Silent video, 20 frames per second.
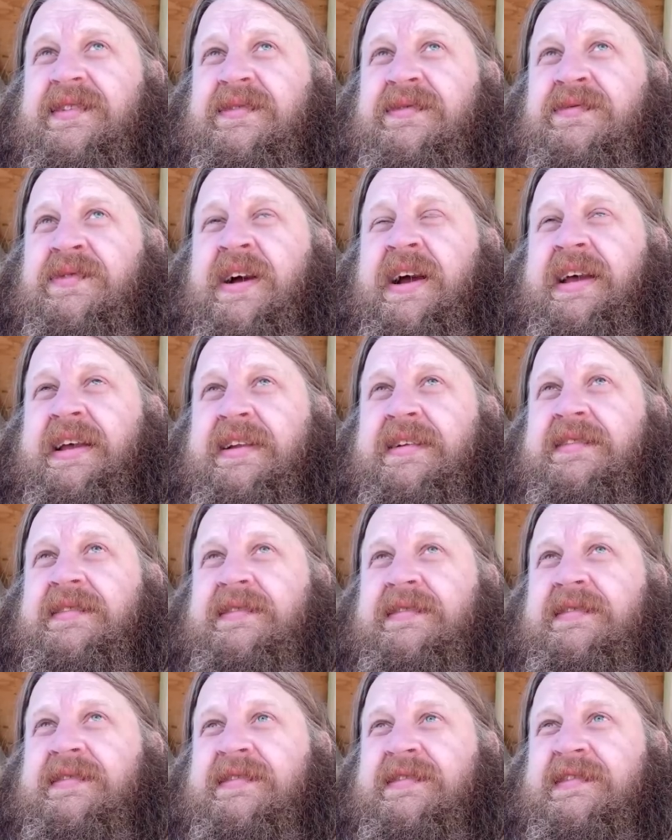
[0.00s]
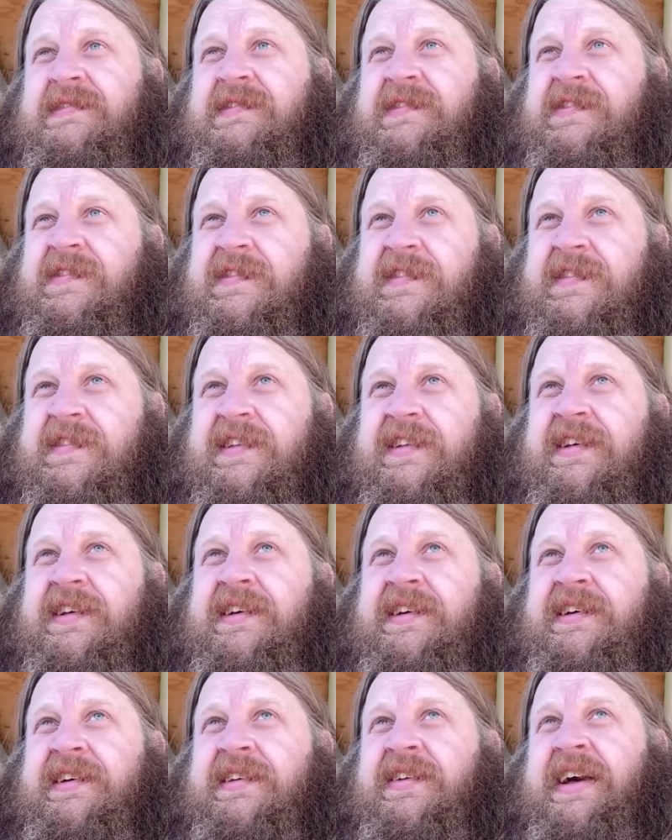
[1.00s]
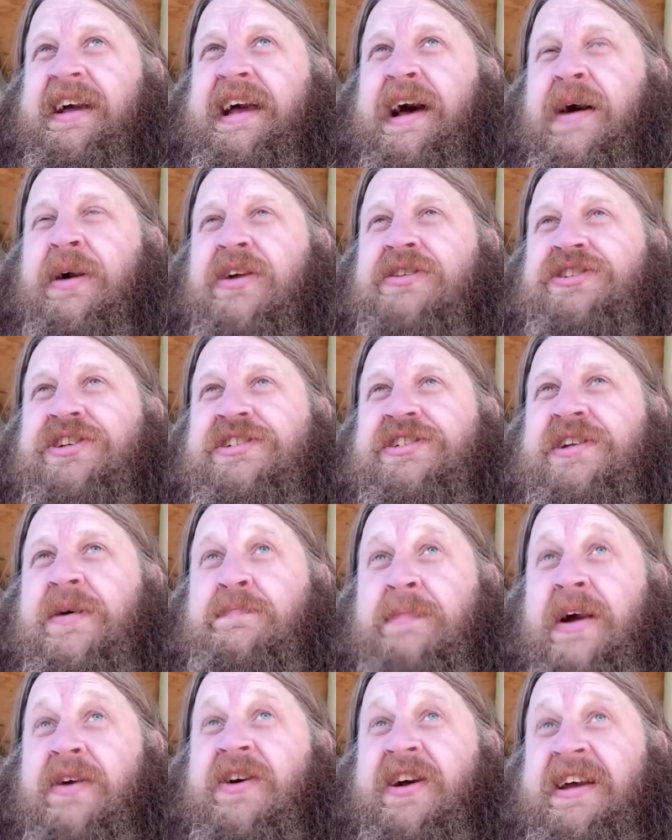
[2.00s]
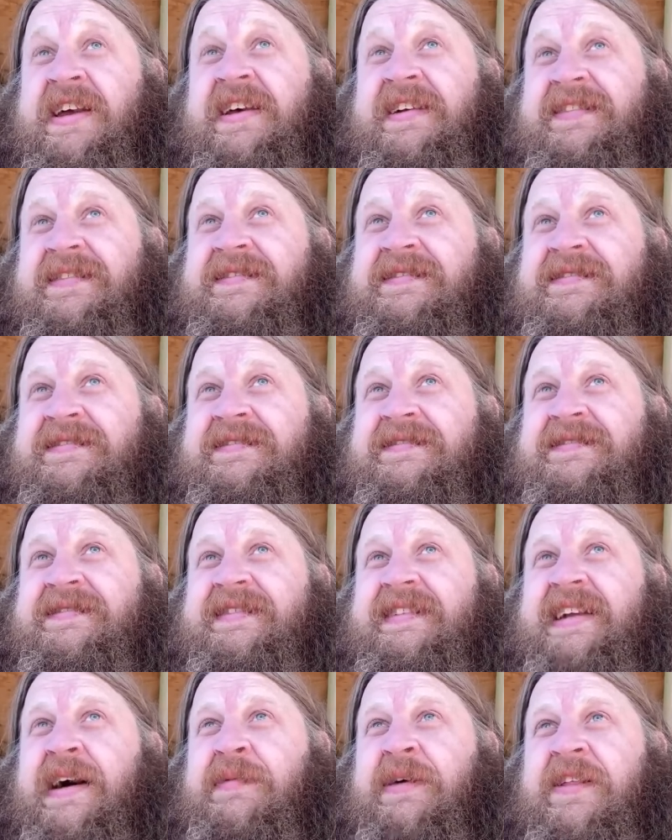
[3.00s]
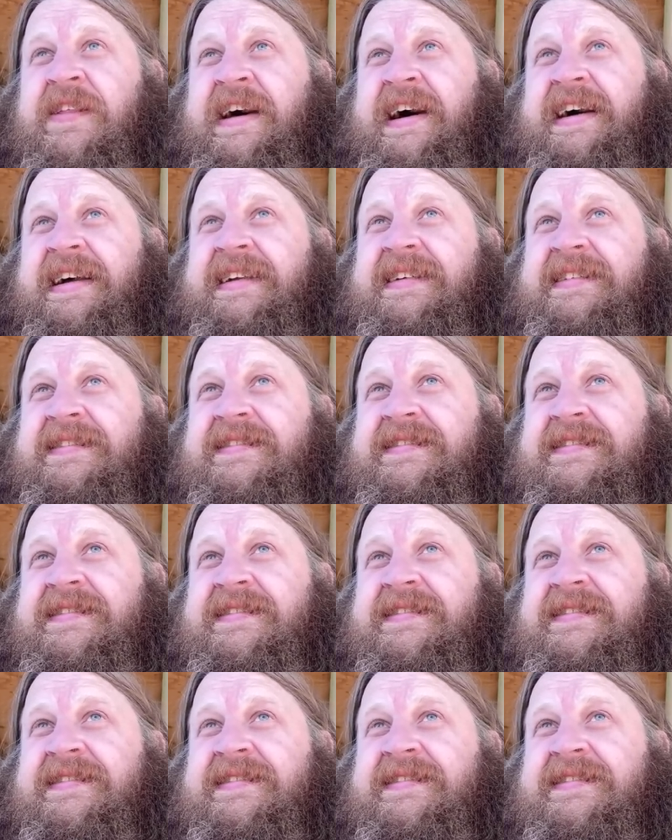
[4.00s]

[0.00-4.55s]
Right. Like, how about just American? How about that?